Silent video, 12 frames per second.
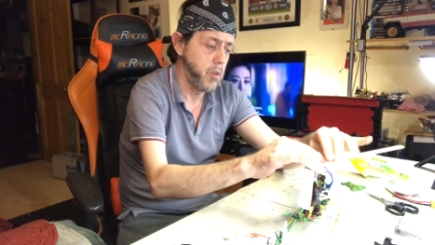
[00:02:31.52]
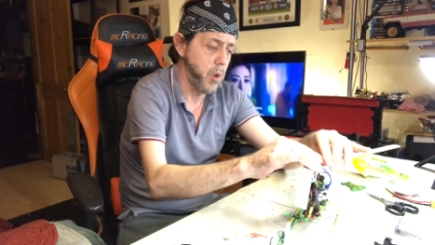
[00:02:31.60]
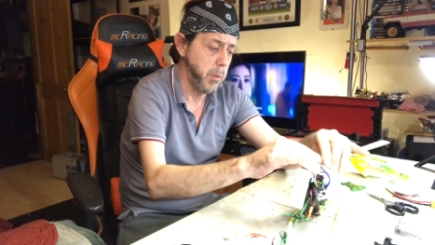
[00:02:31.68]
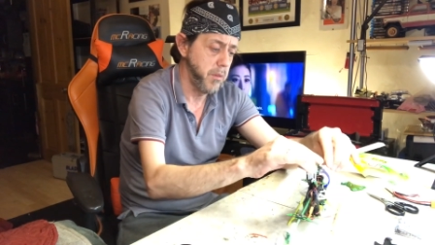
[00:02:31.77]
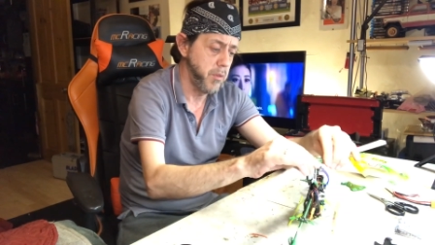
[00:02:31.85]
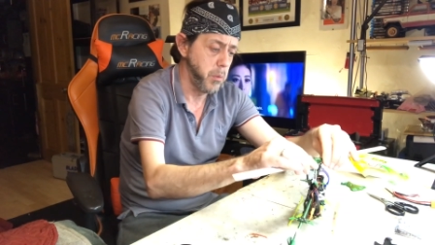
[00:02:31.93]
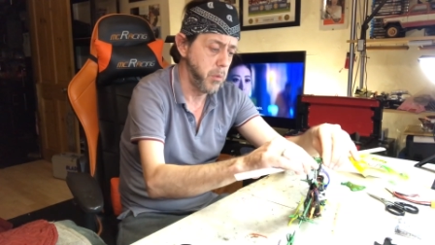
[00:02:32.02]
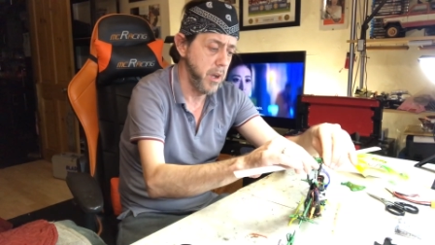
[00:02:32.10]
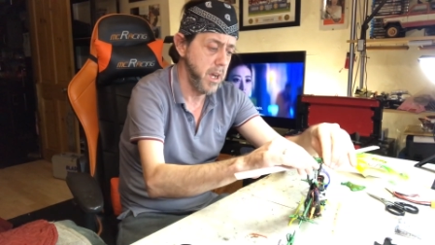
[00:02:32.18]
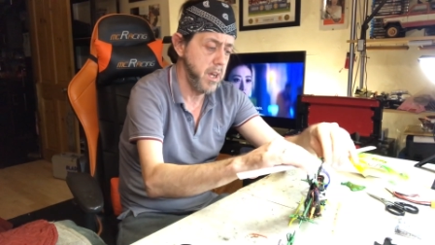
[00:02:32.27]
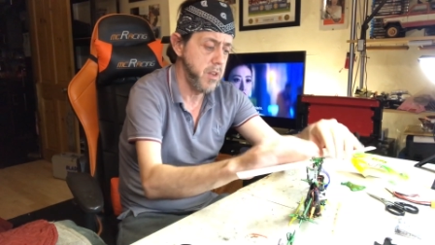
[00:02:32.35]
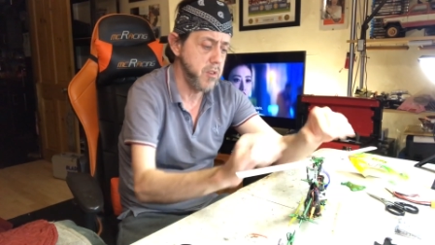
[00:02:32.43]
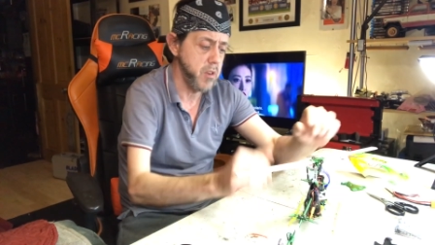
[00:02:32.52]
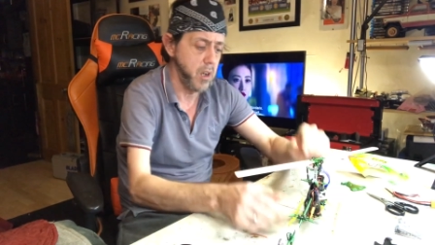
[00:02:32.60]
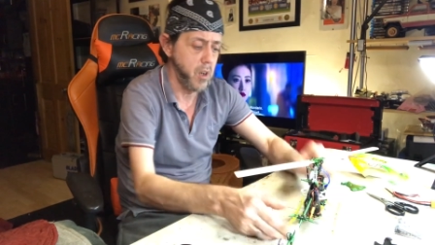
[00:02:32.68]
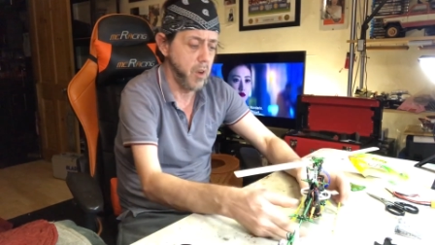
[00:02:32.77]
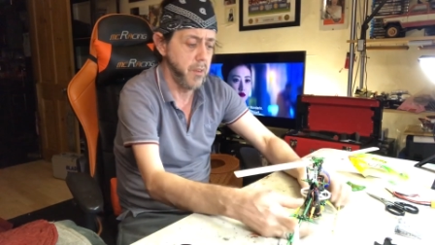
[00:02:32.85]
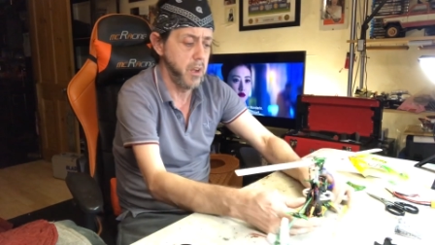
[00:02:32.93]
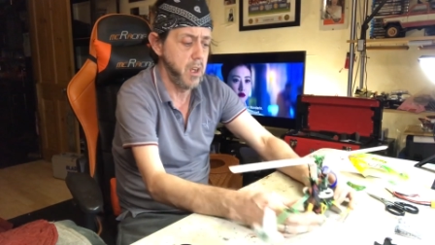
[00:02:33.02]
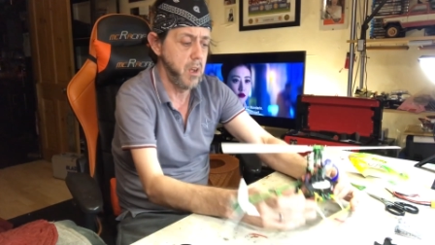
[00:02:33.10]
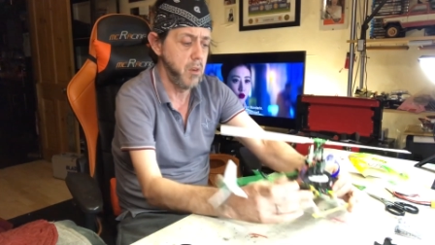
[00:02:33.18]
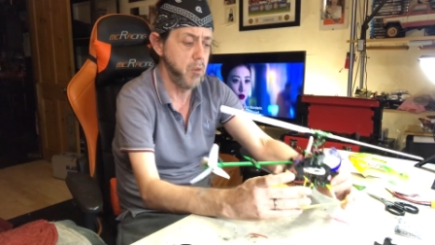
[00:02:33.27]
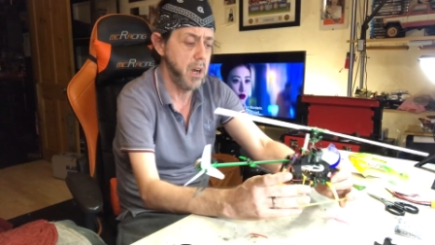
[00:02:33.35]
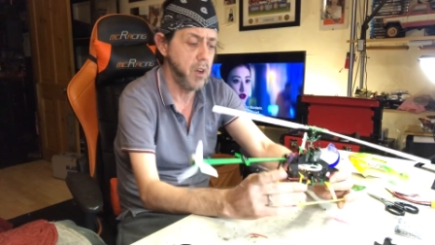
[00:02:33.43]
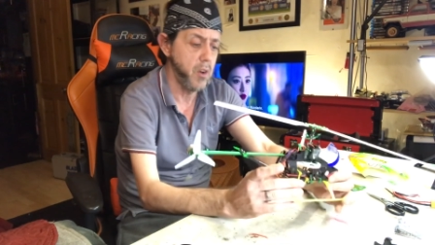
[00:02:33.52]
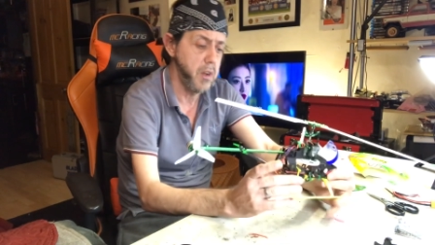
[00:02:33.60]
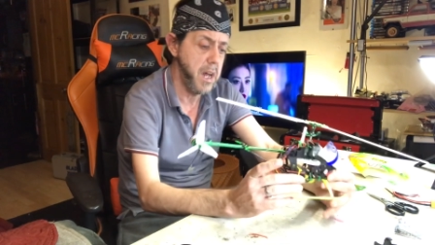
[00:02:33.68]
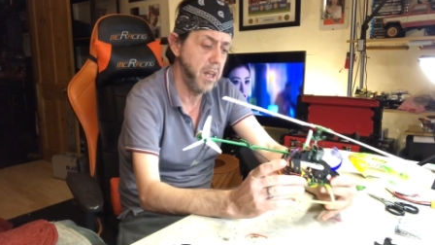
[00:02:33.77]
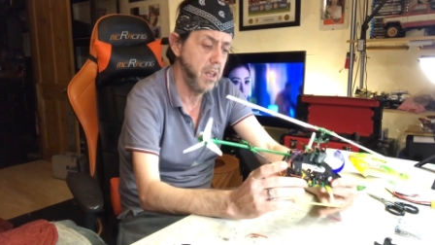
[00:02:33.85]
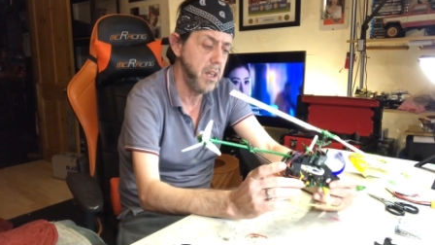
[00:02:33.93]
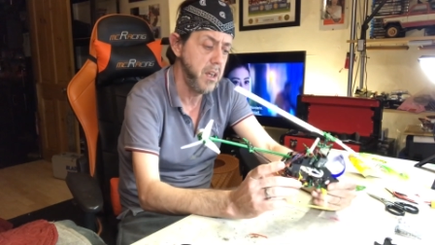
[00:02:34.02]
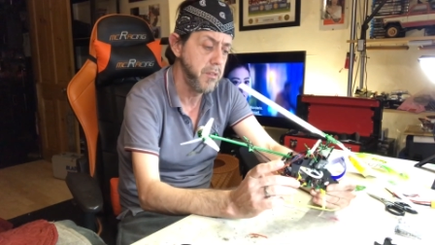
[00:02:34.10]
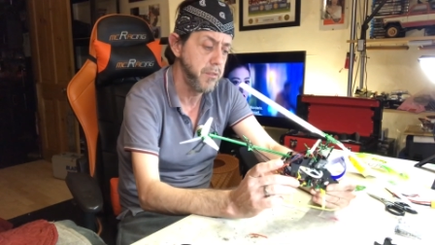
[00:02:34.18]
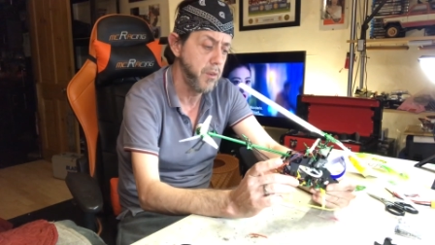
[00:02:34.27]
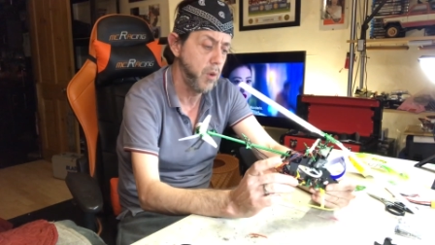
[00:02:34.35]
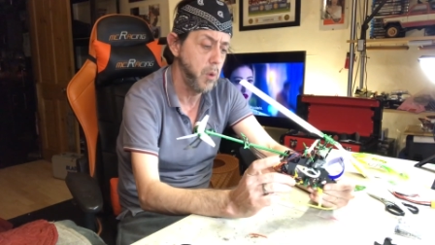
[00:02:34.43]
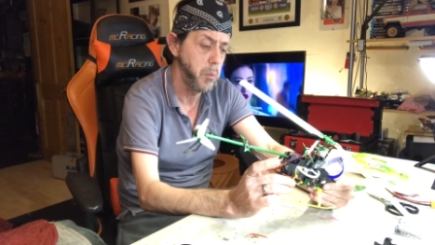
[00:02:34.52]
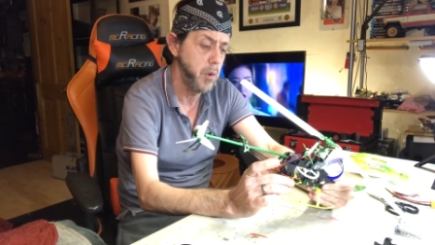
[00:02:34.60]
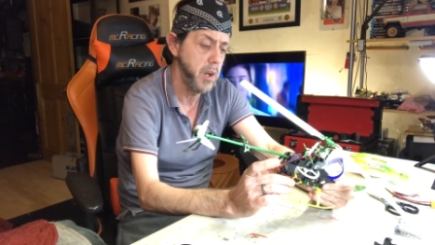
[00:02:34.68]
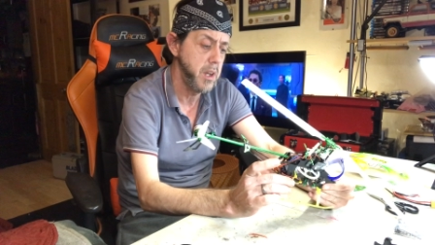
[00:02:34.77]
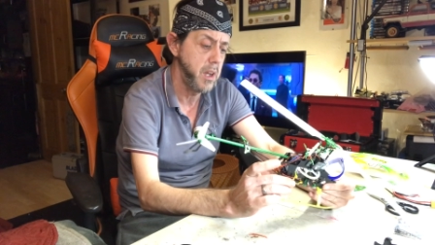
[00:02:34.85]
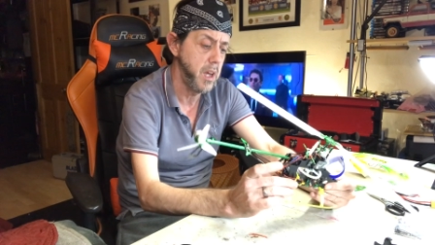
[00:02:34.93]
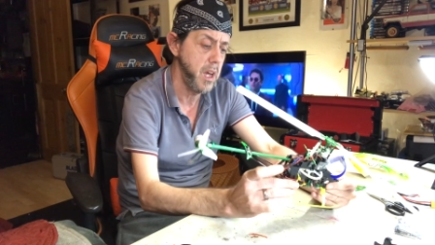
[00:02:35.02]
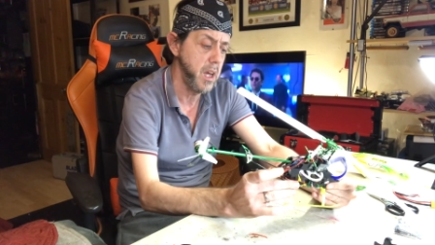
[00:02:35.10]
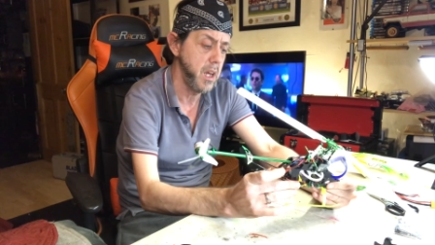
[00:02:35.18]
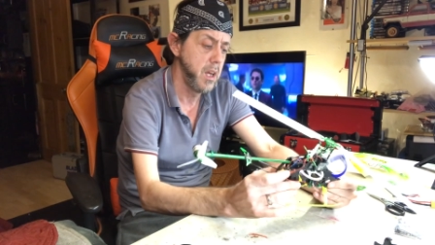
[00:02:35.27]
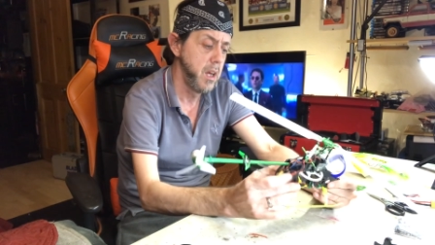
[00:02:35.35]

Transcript: a couple of upgrades. I got the Rakon heli full upgrade kit.